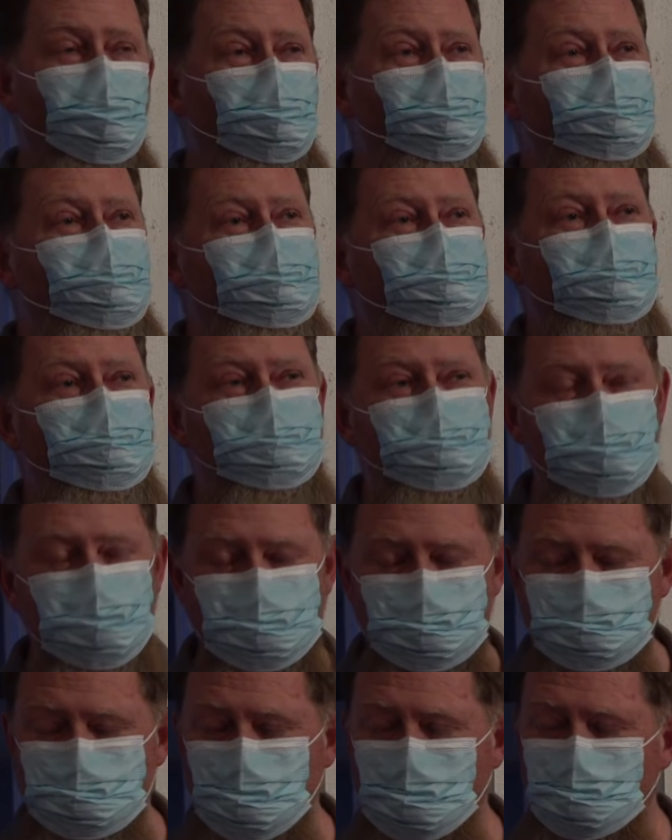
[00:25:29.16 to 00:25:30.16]
All the good
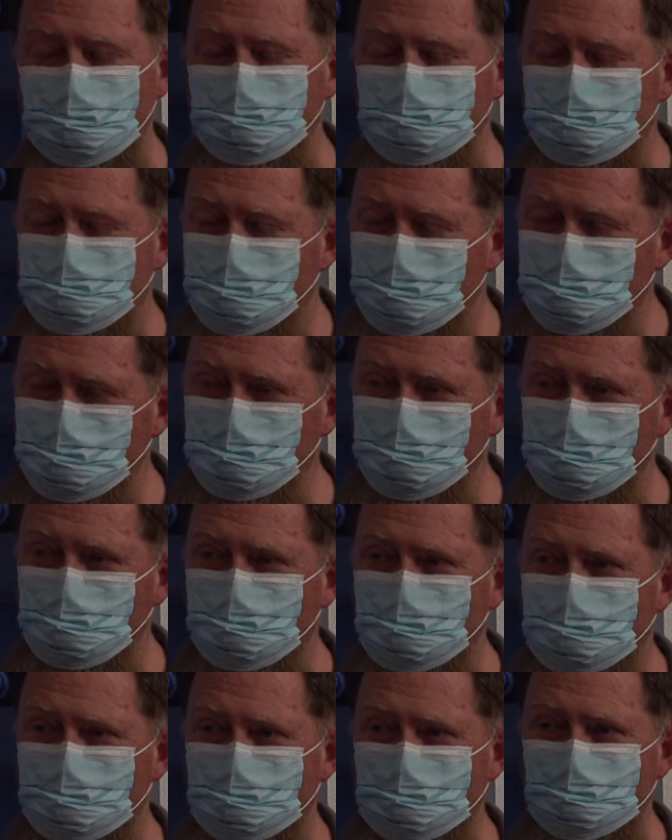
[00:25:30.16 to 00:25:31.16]
things that you
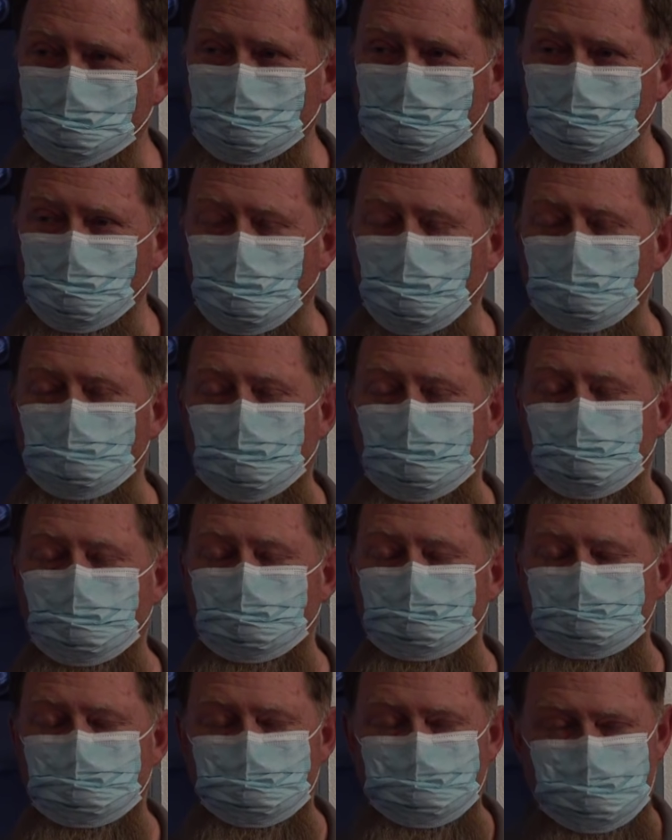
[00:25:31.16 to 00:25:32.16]
do are
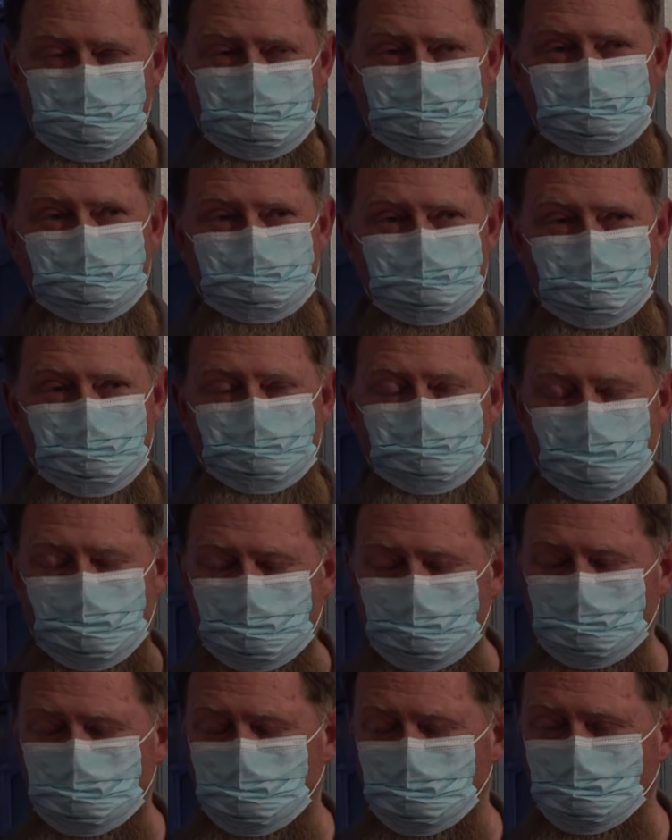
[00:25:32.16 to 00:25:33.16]
because of Jesus living
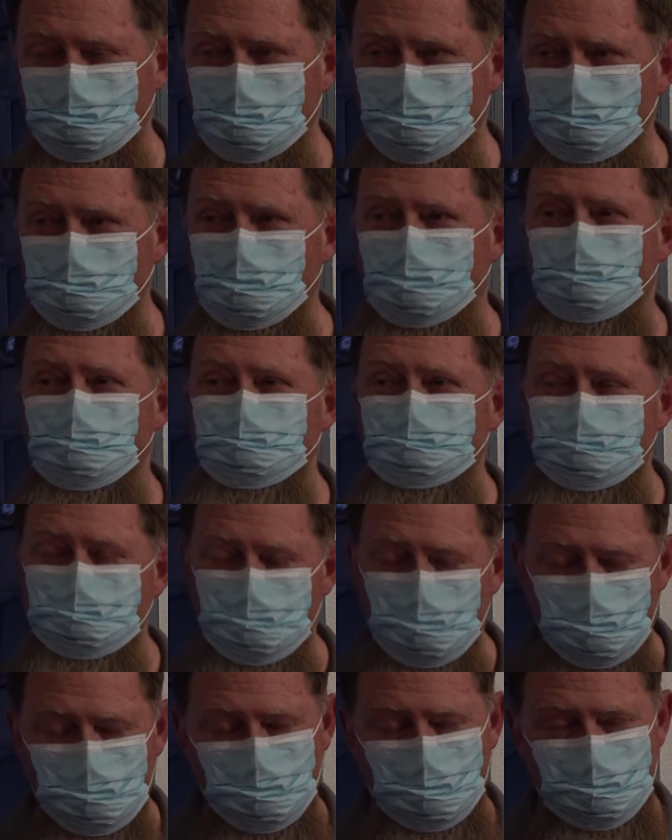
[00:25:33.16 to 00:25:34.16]
in you, because of
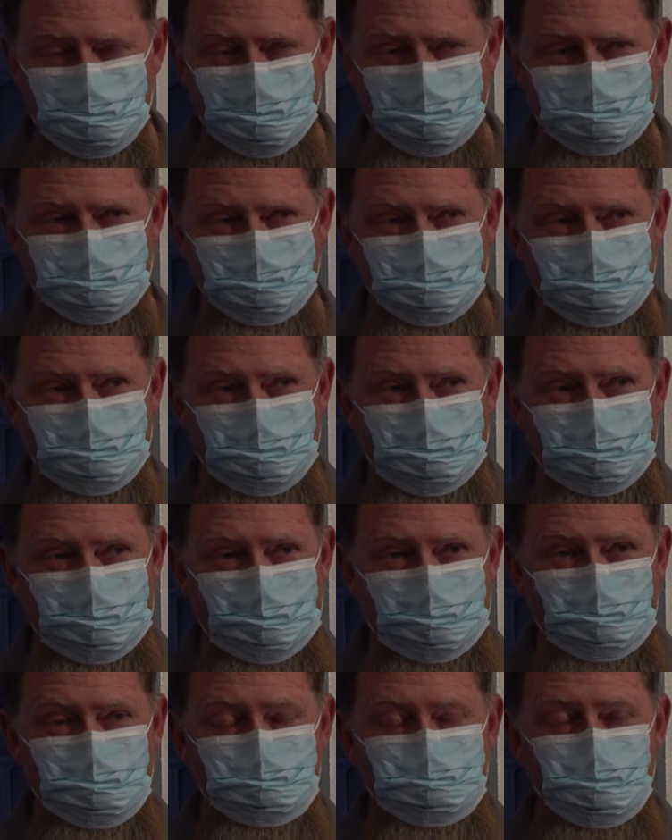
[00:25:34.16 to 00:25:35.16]
your belief.
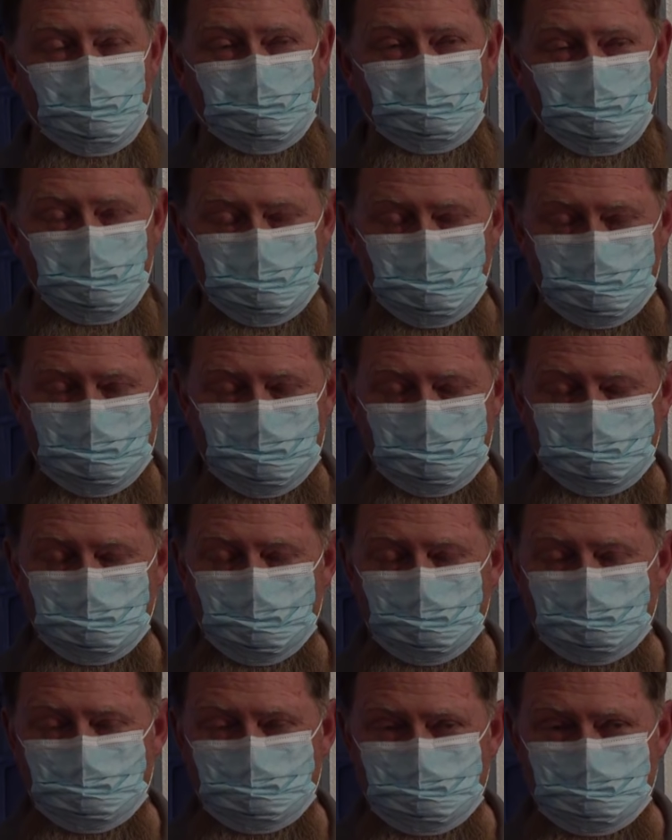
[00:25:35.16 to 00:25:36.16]
So you believe
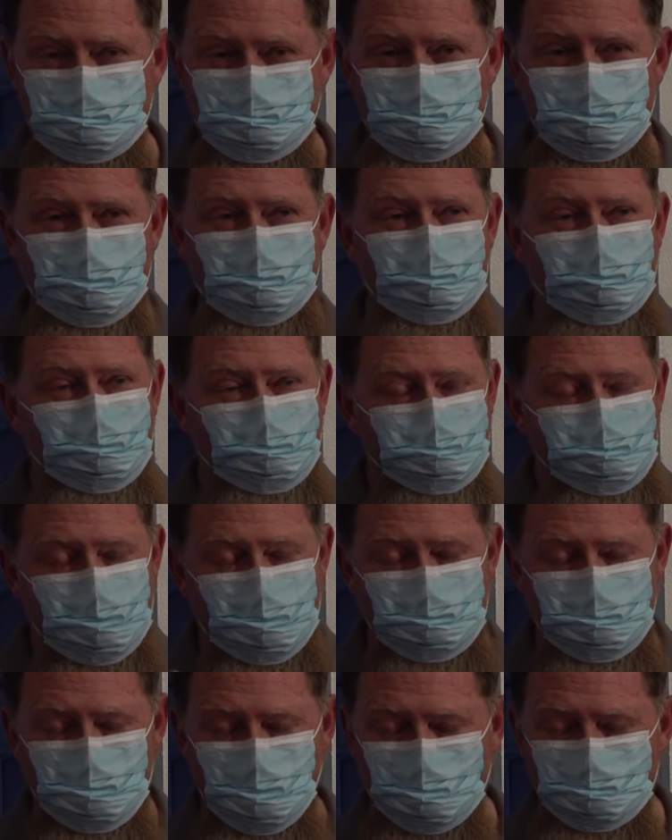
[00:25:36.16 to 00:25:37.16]
this,
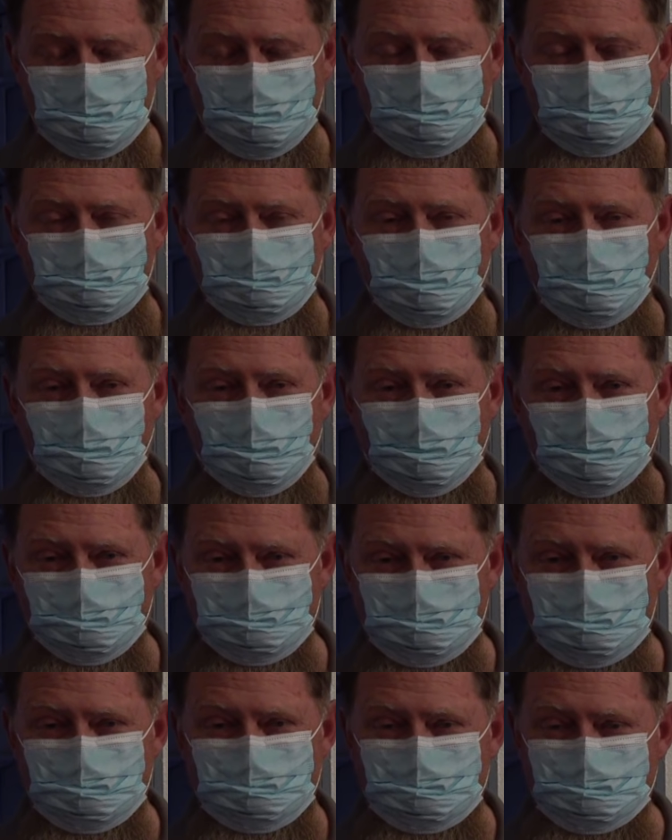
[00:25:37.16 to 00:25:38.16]
then you have an indwelling
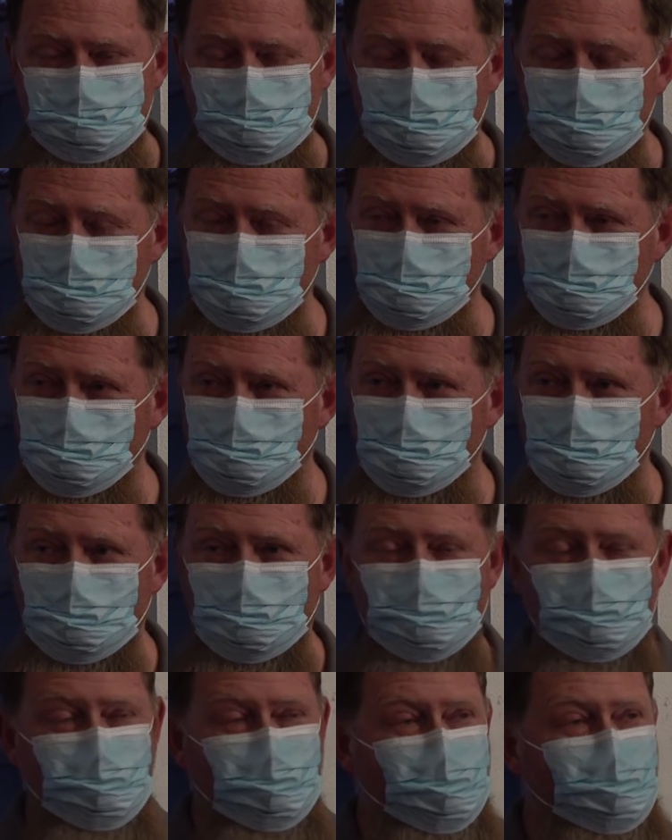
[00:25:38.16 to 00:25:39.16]
of Jesus in you.
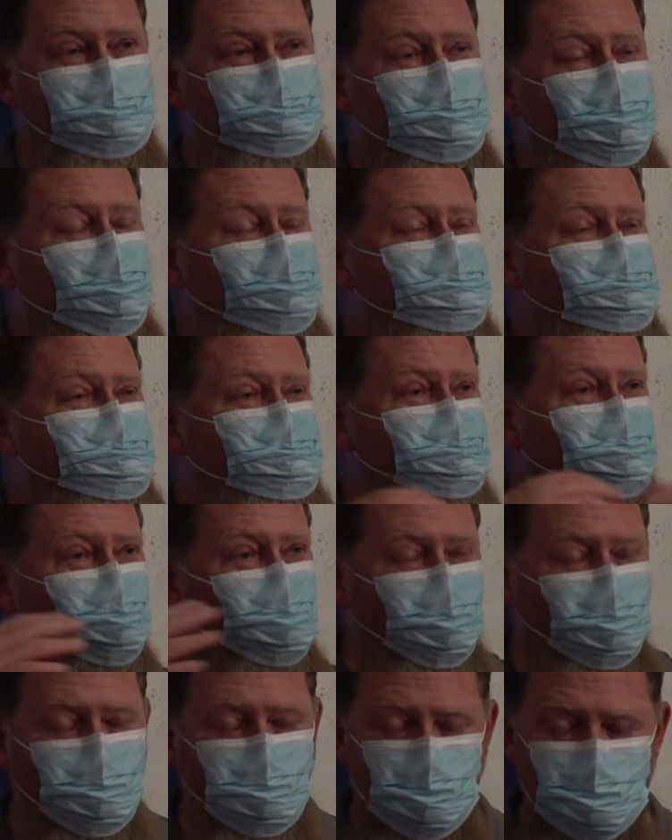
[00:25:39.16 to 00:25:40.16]
It changes your
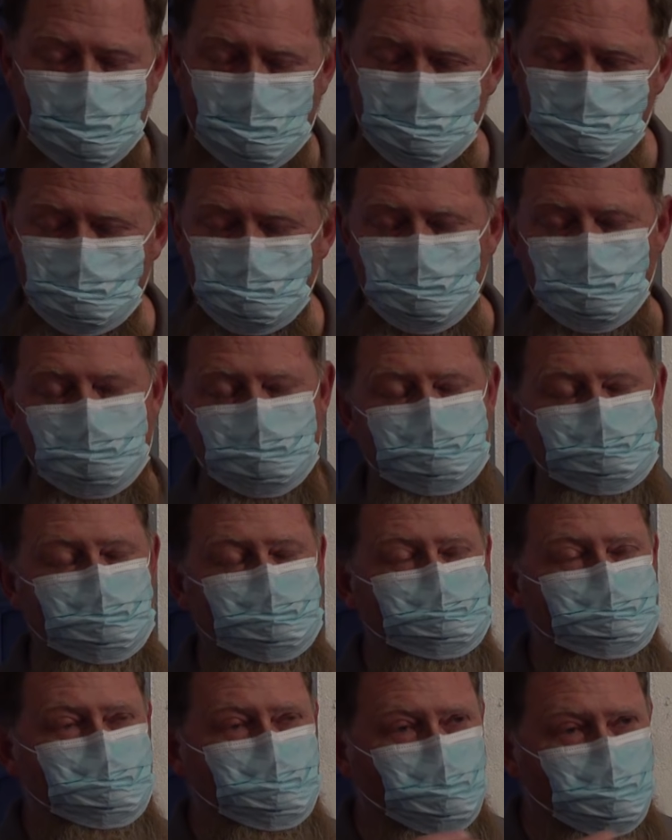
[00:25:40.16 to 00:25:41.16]
whole outlook. It
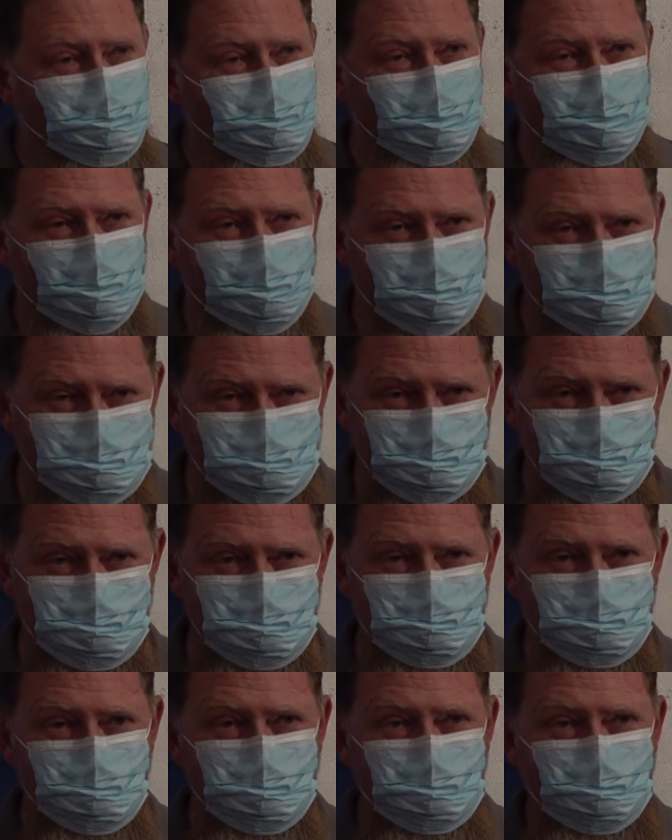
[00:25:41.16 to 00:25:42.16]
changes your whole
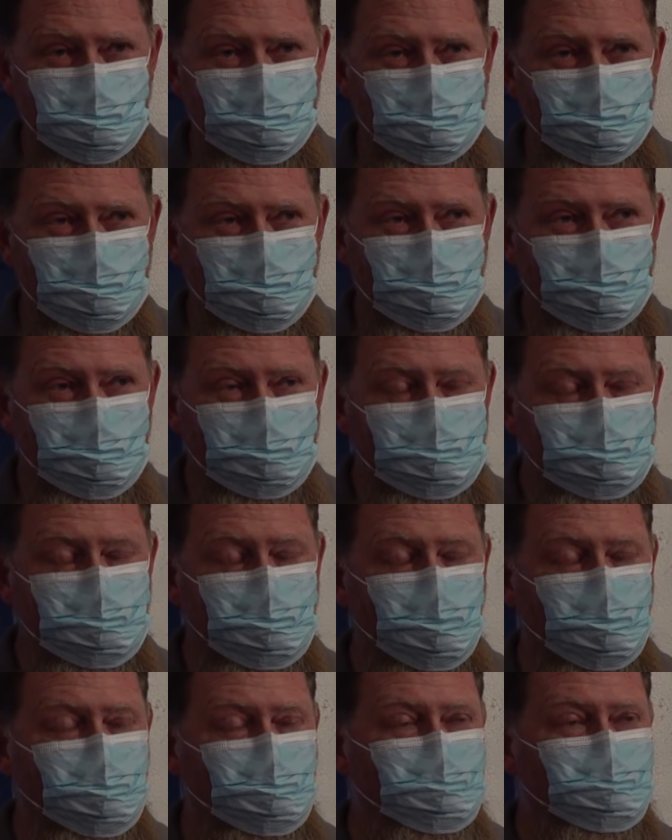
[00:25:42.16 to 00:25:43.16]
attitude. You
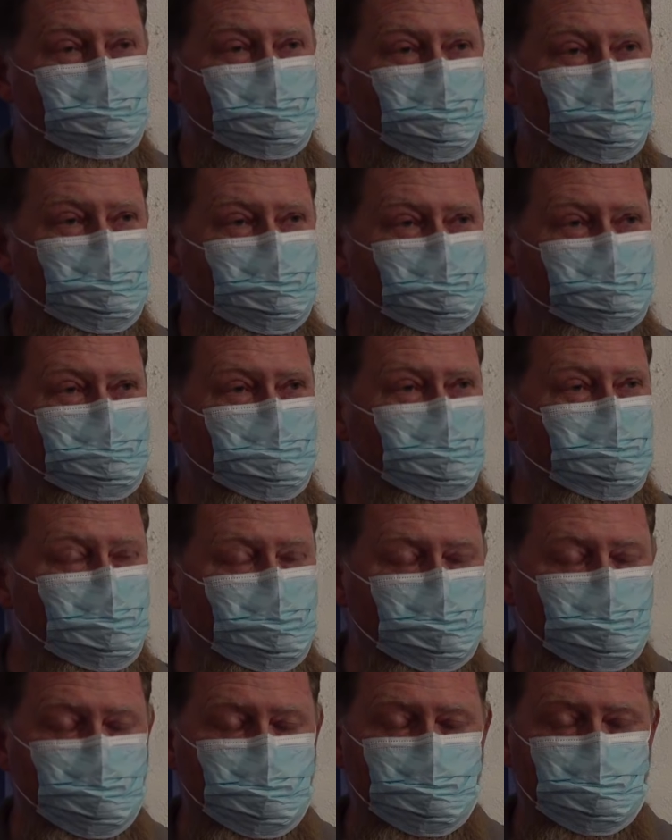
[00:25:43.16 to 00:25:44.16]
know, more and
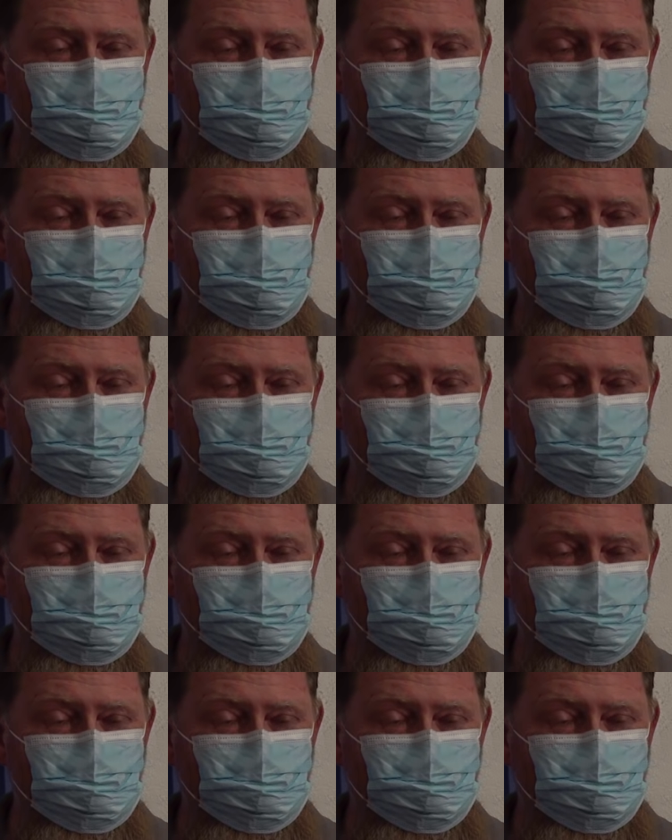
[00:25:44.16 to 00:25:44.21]
more,